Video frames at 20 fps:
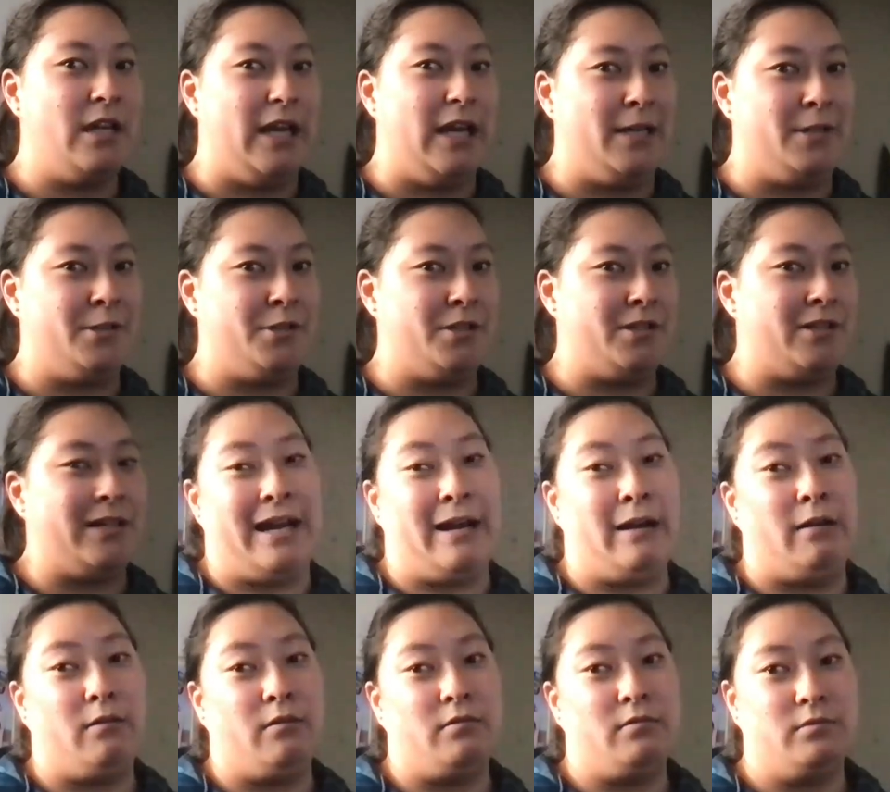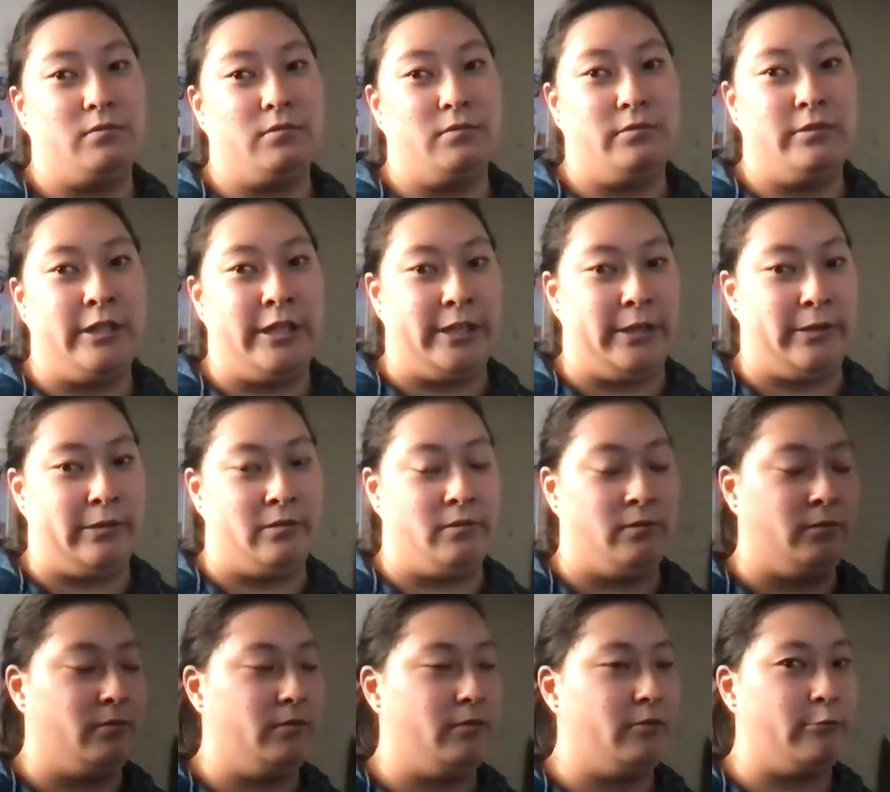I stood out, you
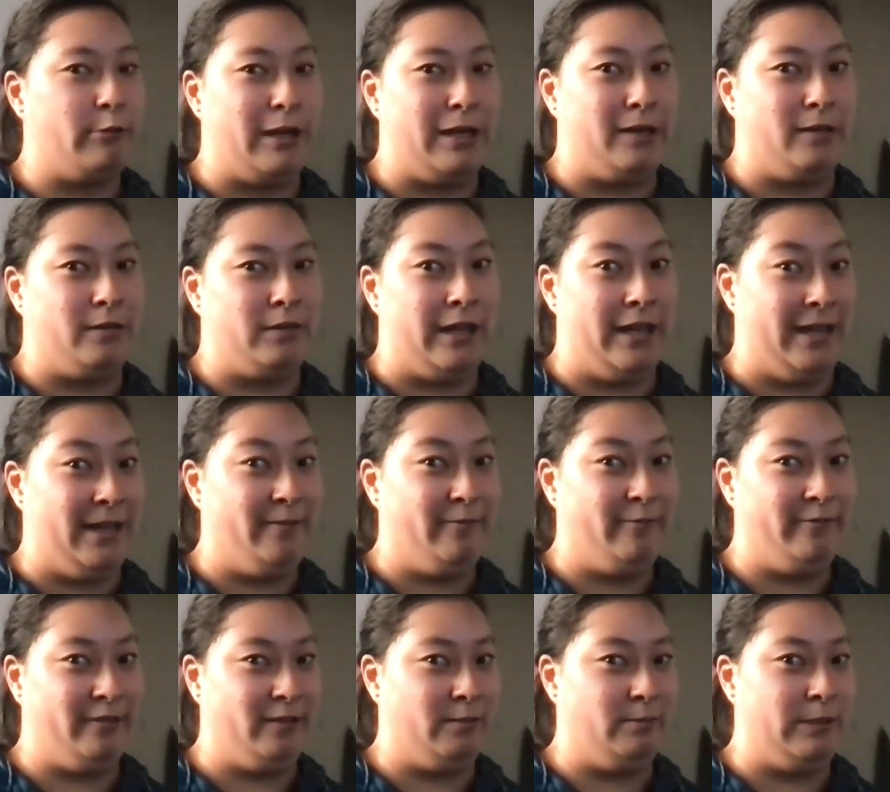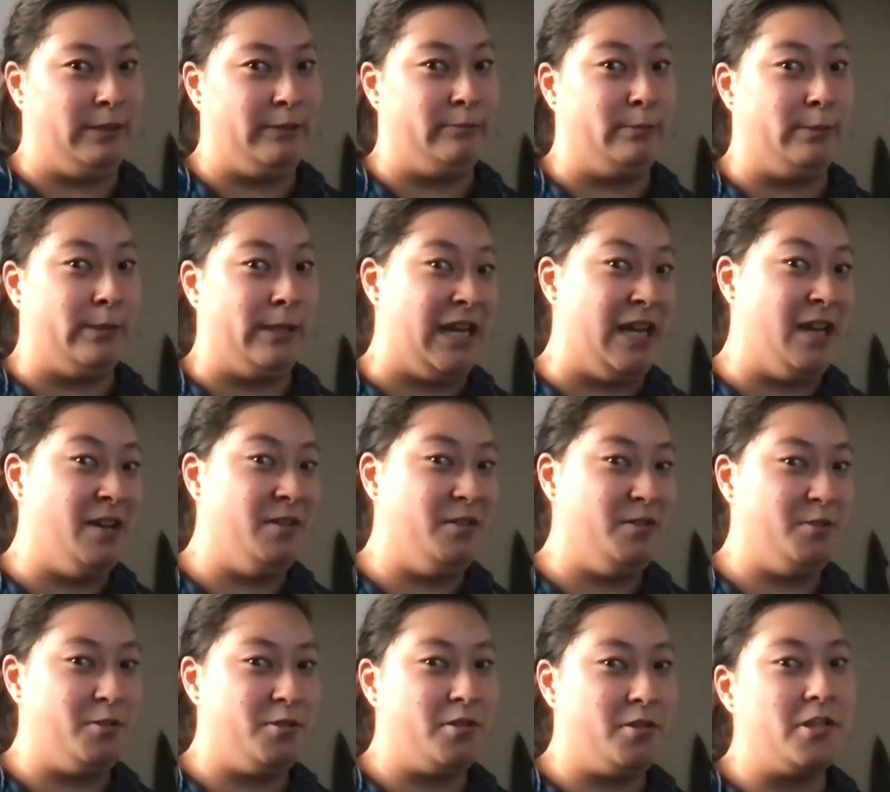know, quite a lot from everybody
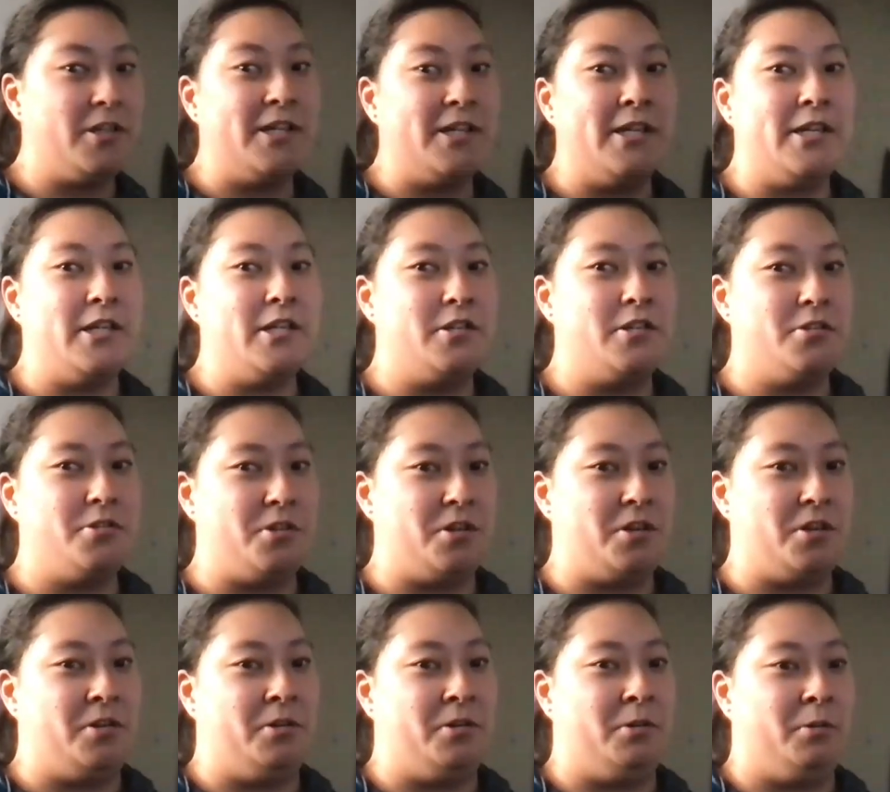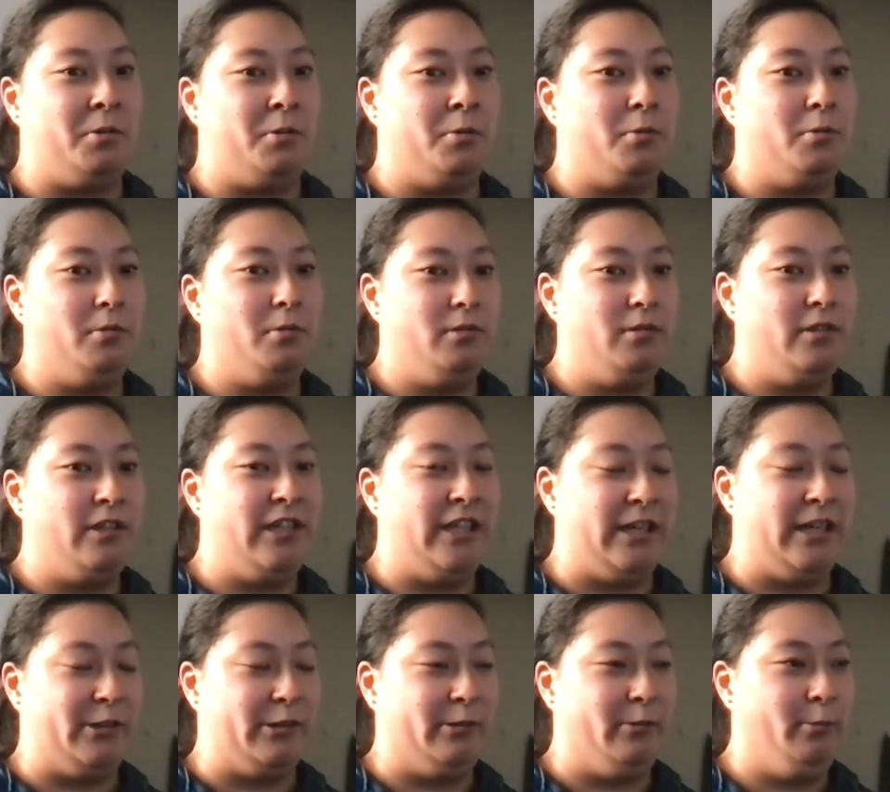else. So,
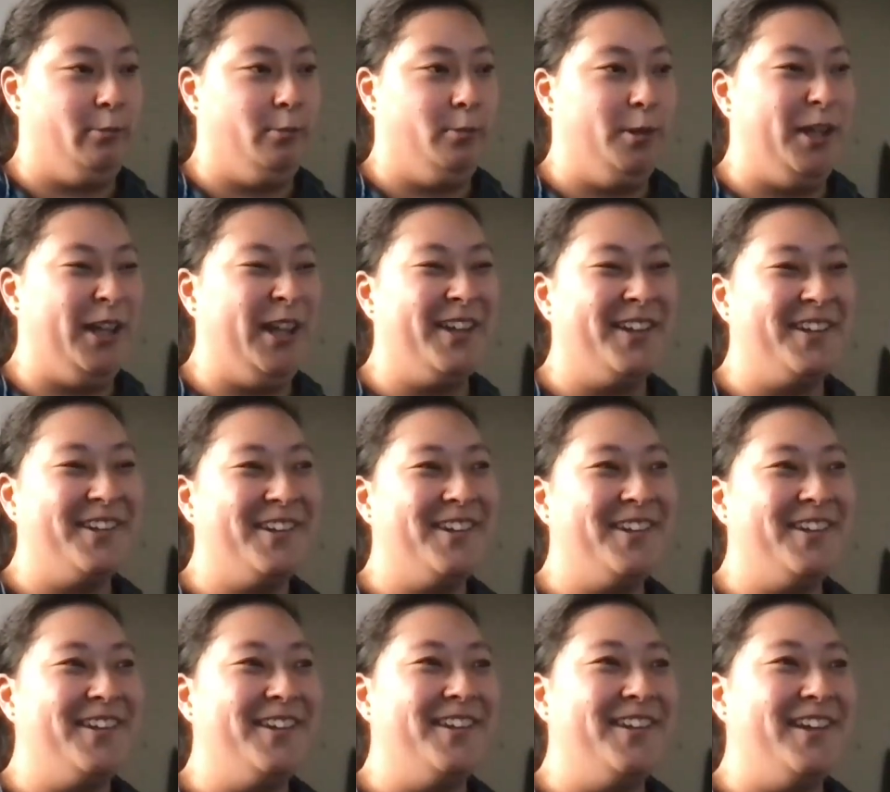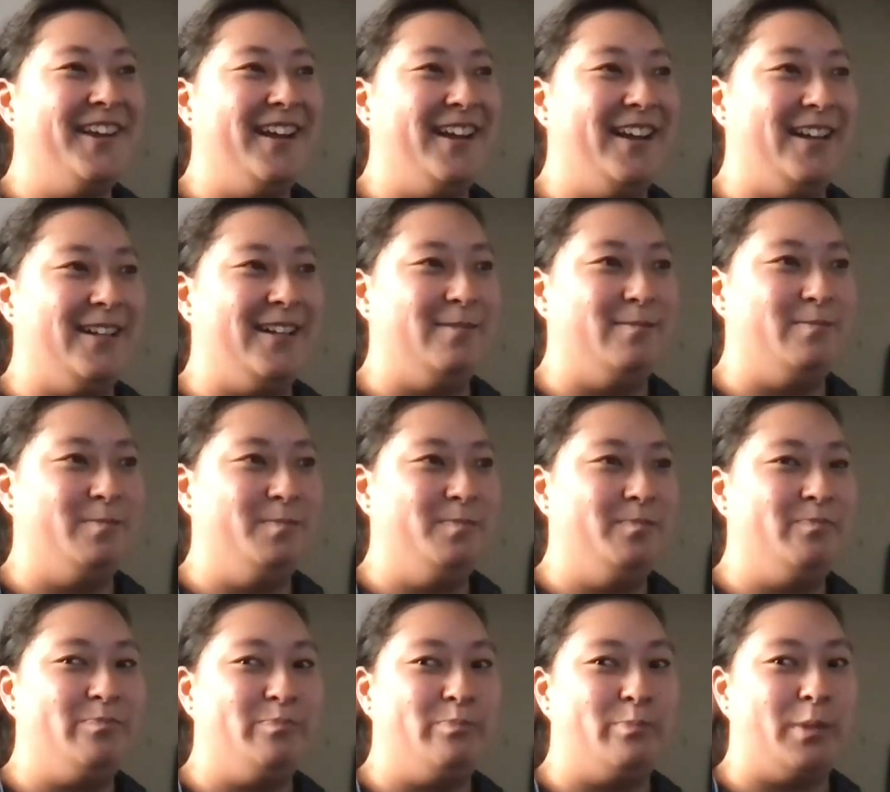you know, um,
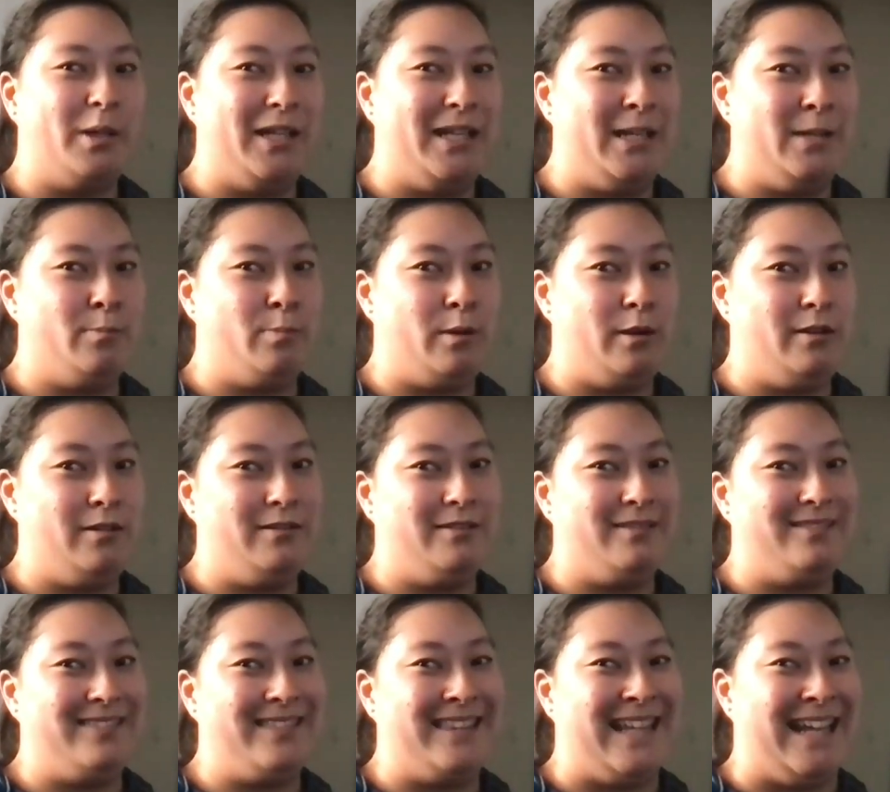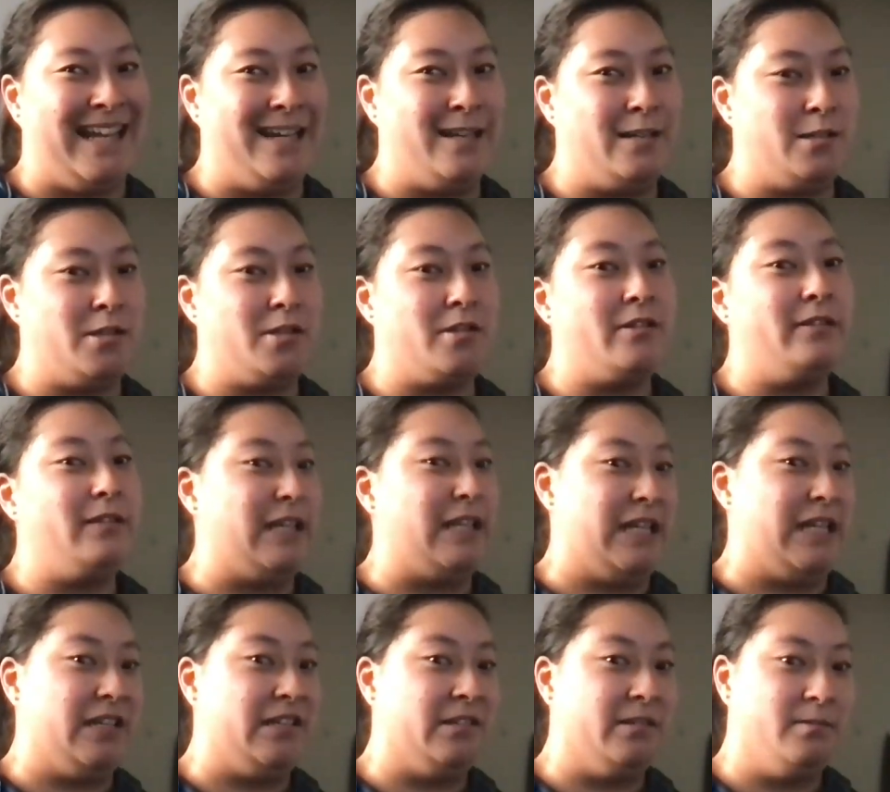but in part, that is a good
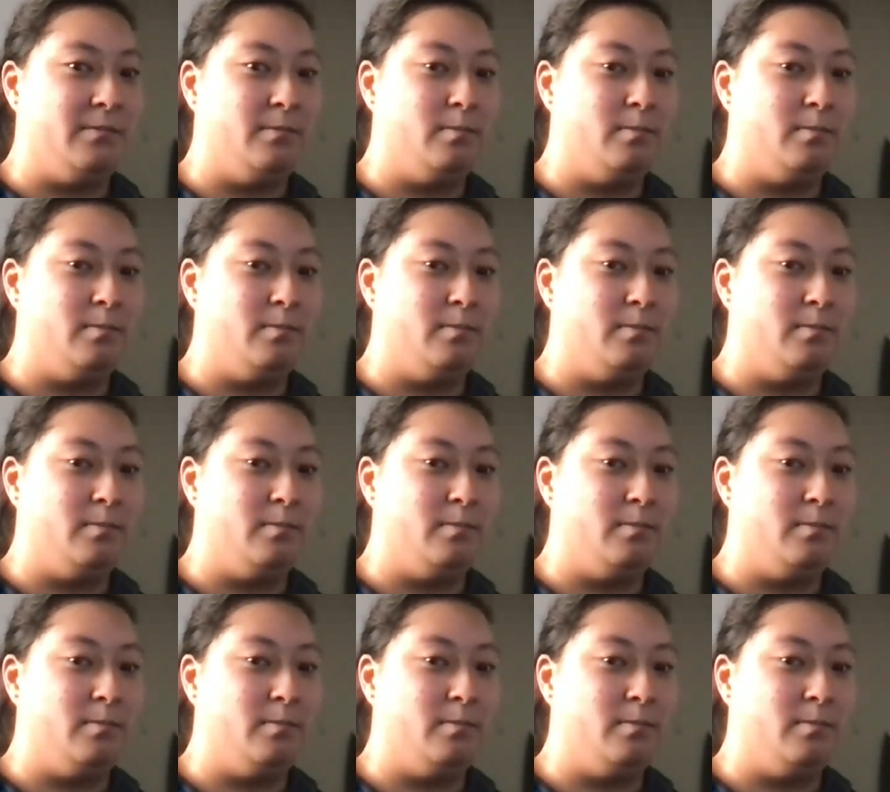thing.